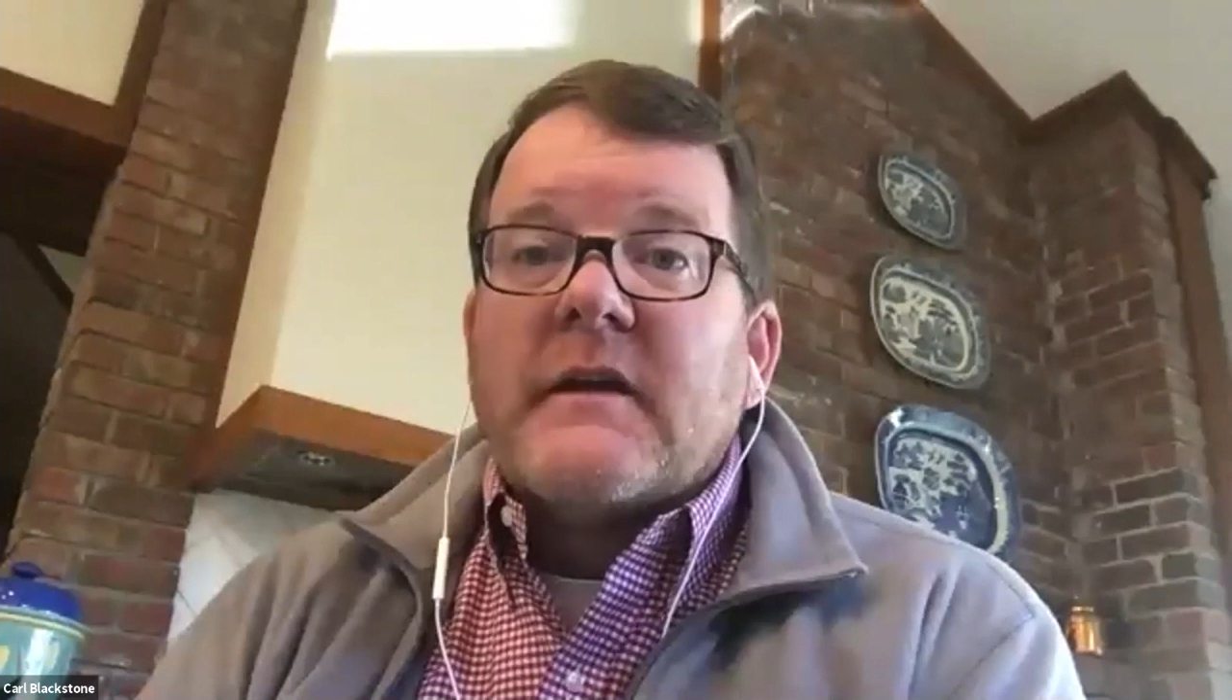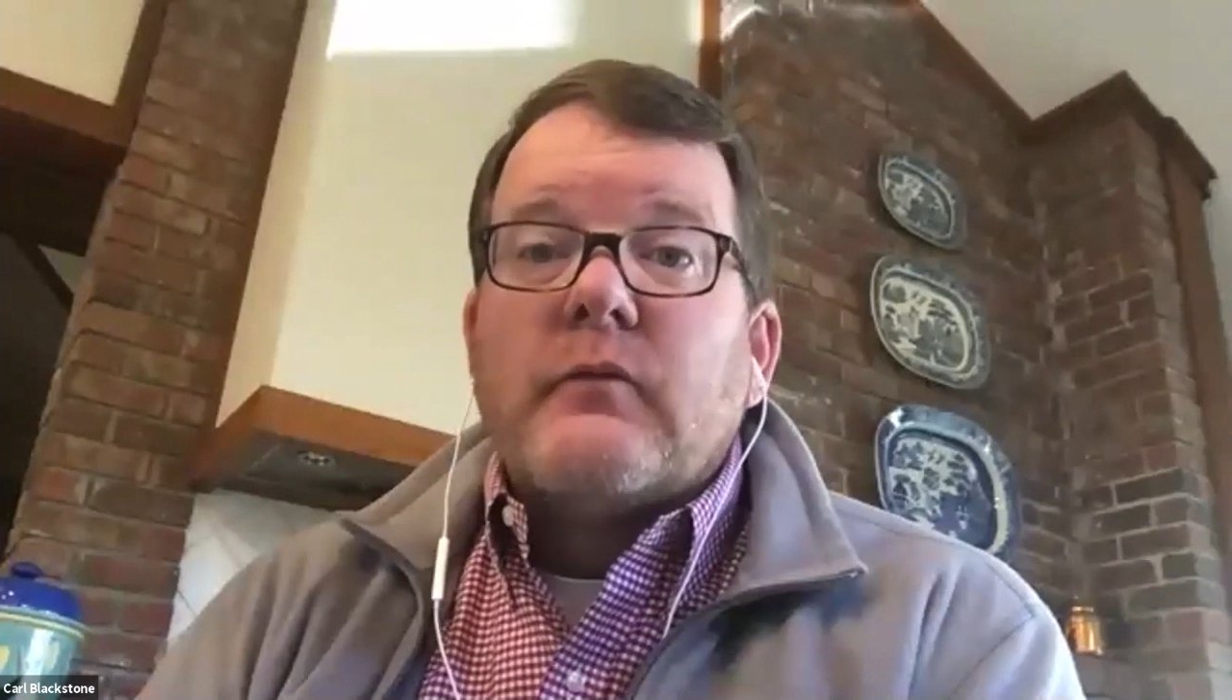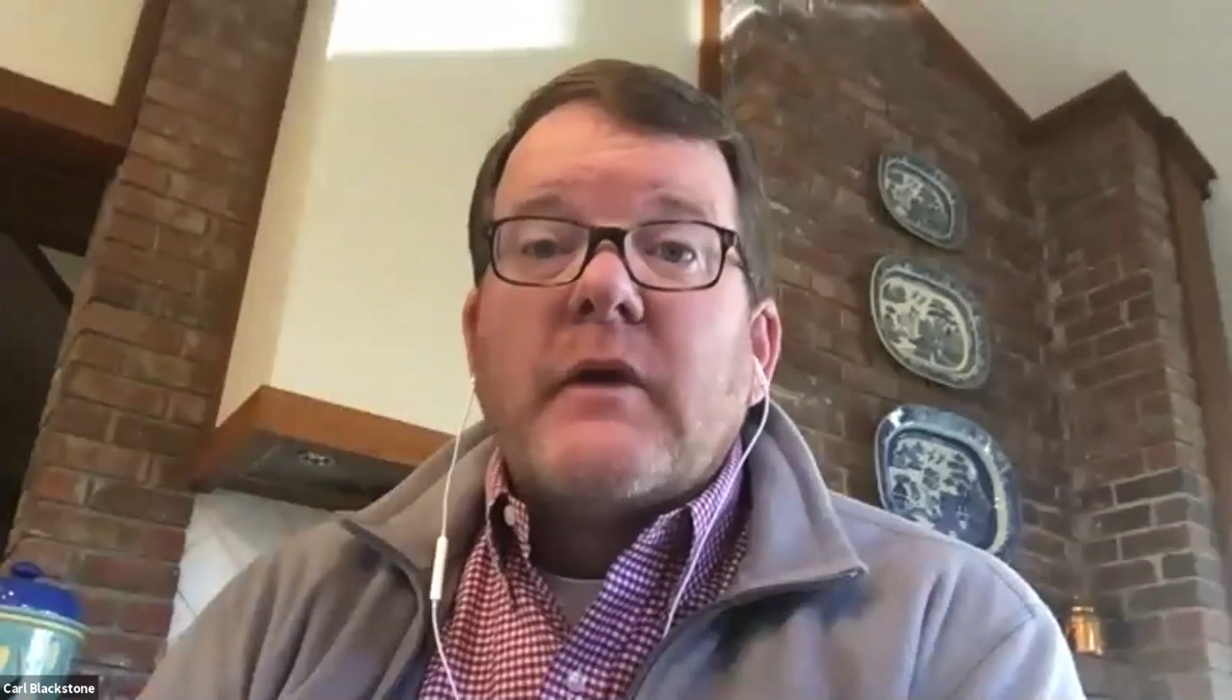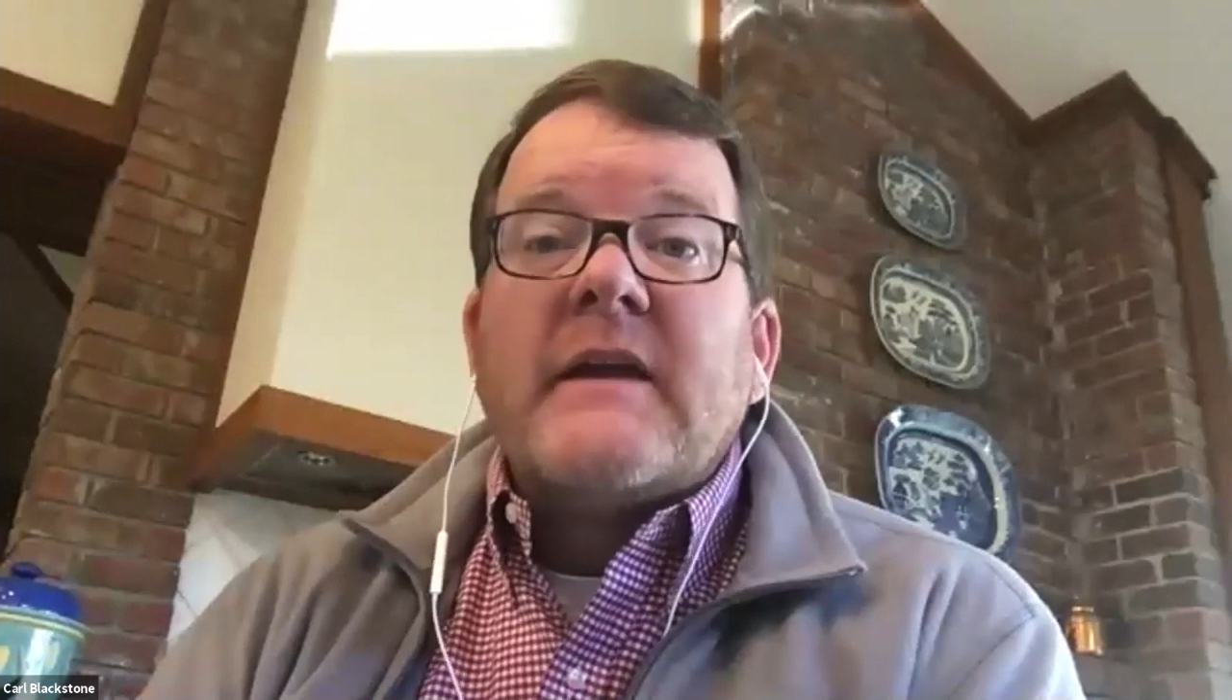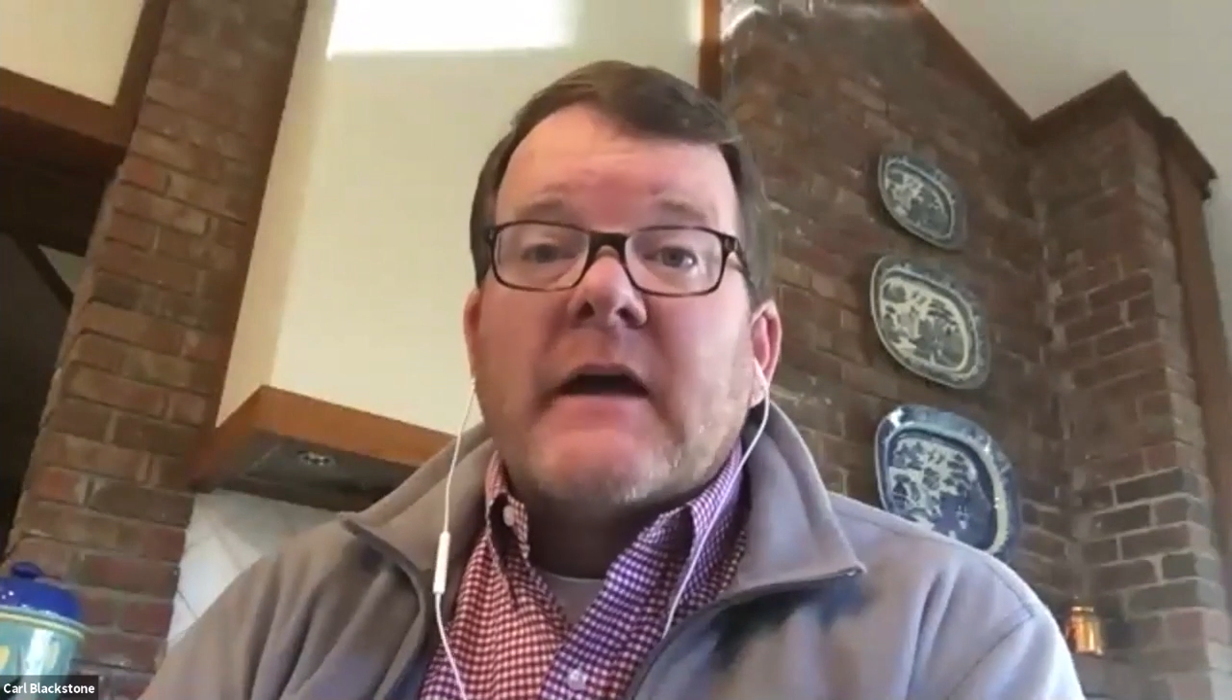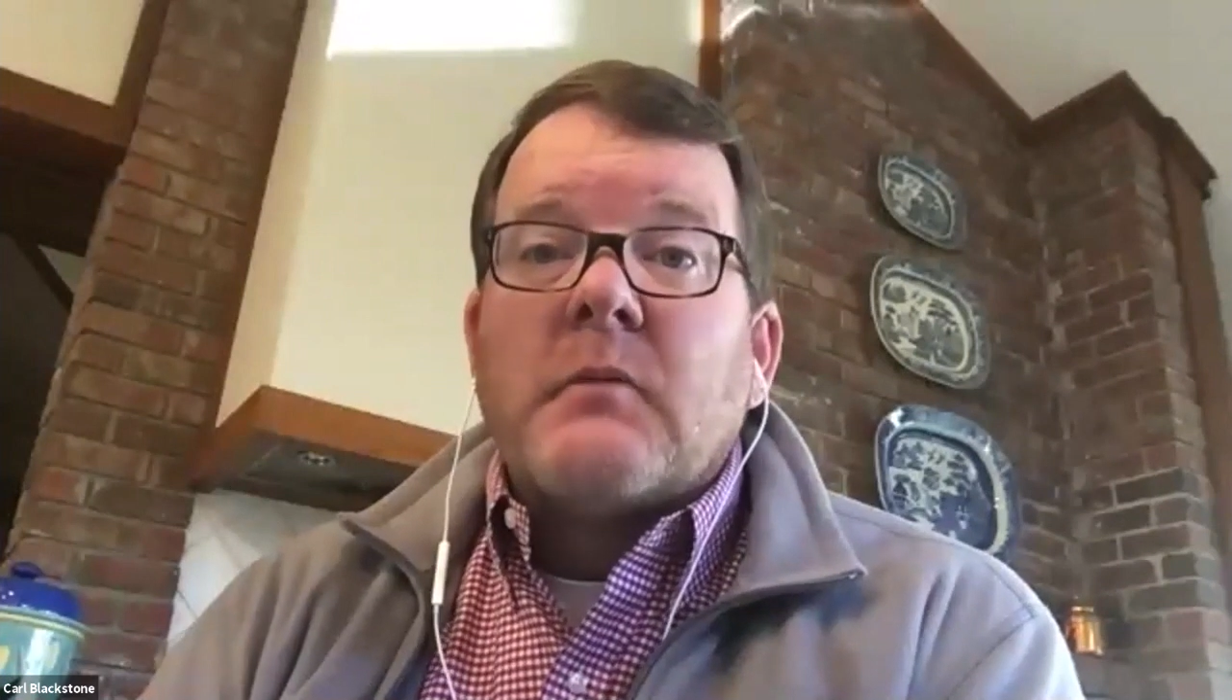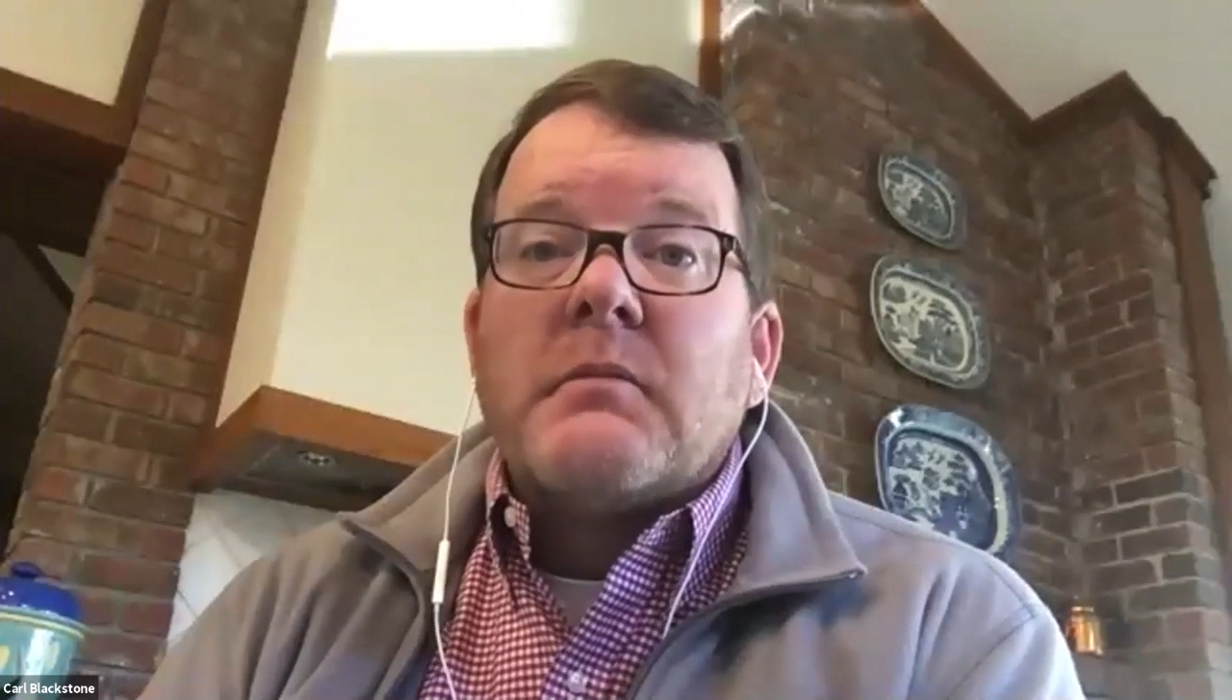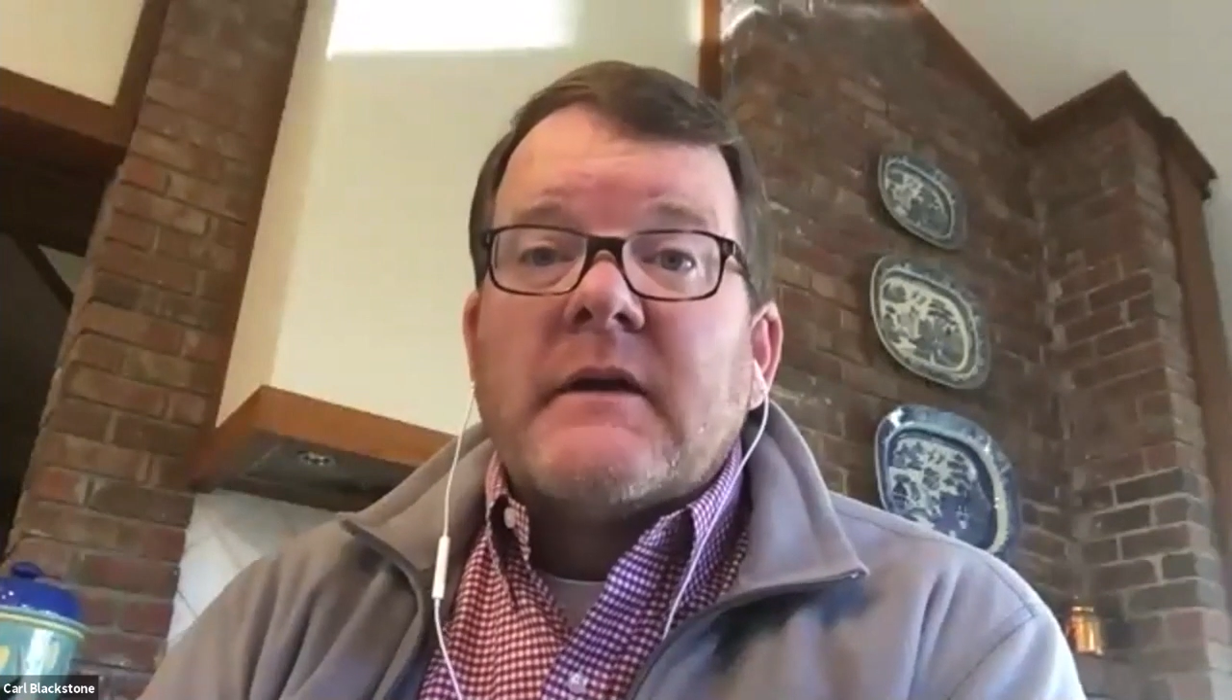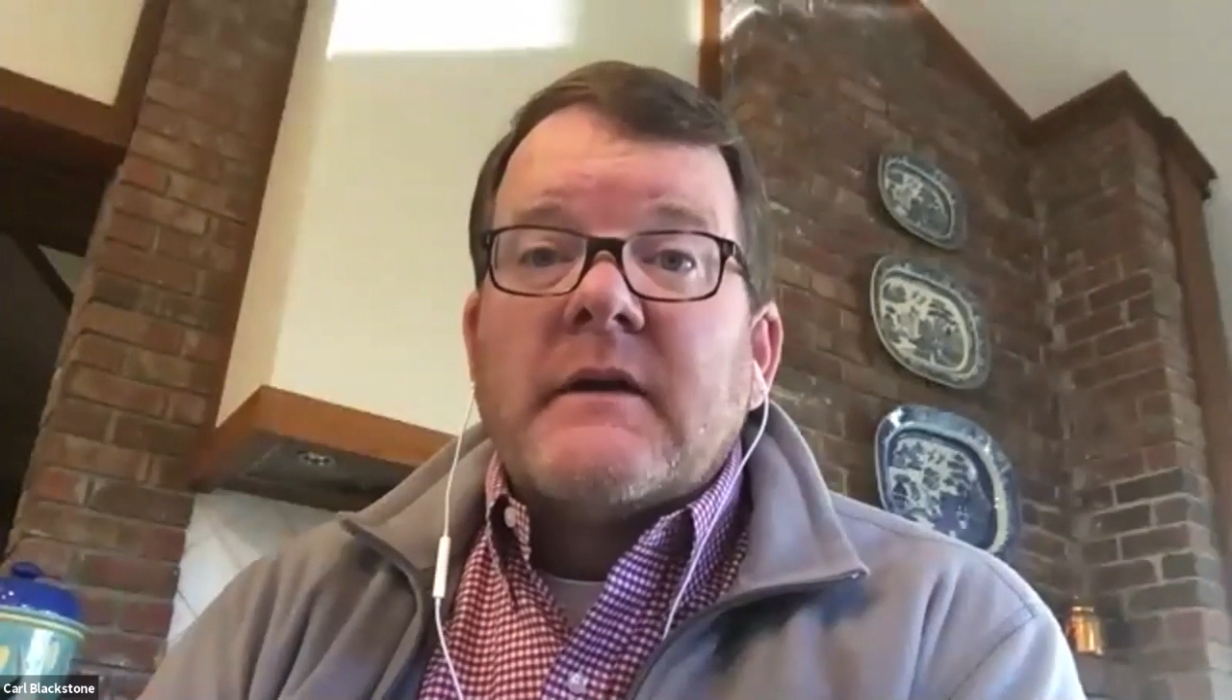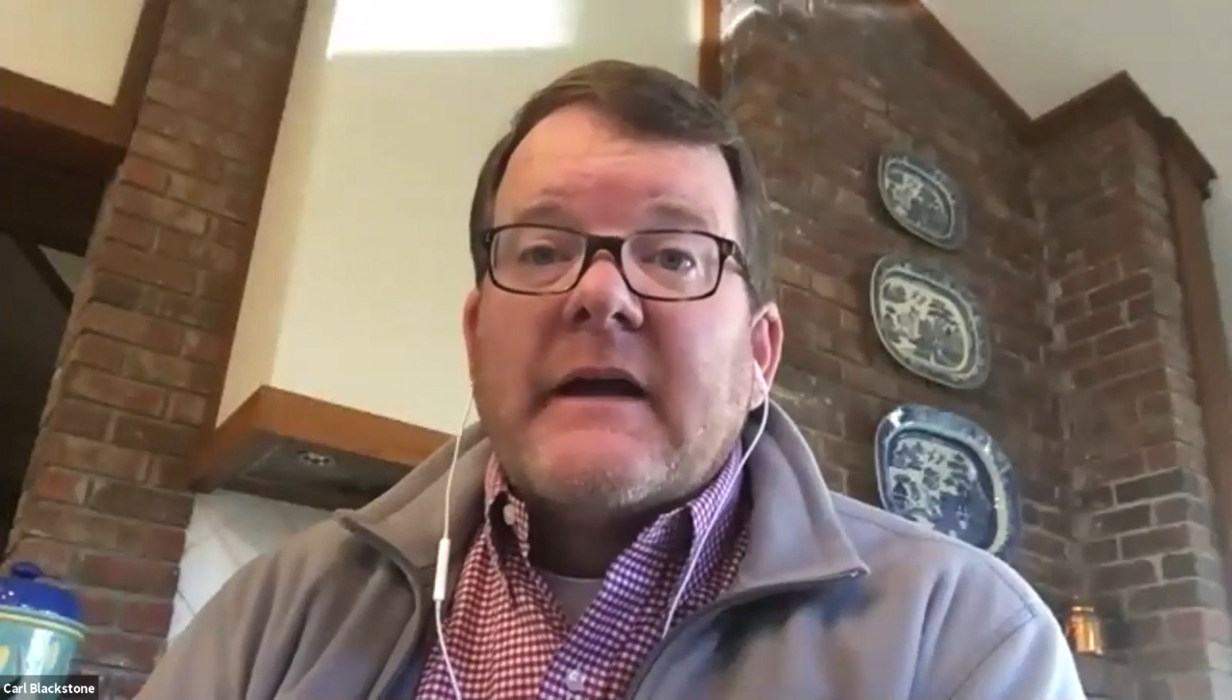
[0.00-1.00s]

If we can help